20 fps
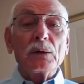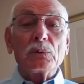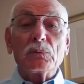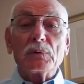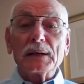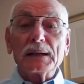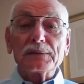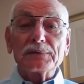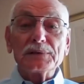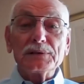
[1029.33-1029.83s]

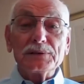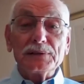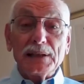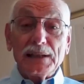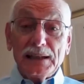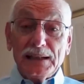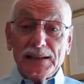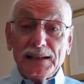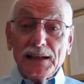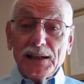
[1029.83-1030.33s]
Whatever you
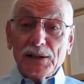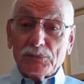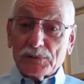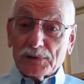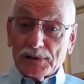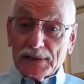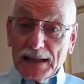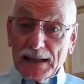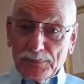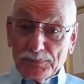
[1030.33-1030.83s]
need,
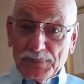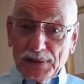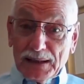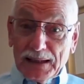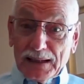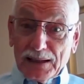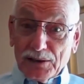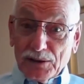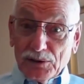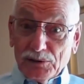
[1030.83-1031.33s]
we'll help you get